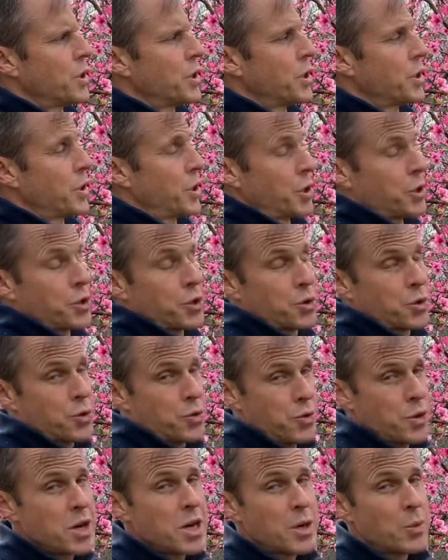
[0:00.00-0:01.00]
that this
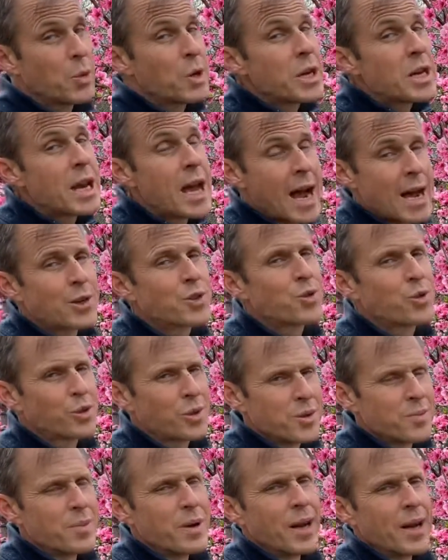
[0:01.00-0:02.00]
tree would
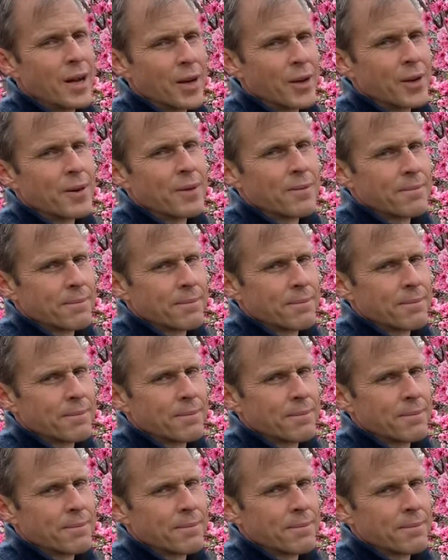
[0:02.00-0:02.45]
naturally bear.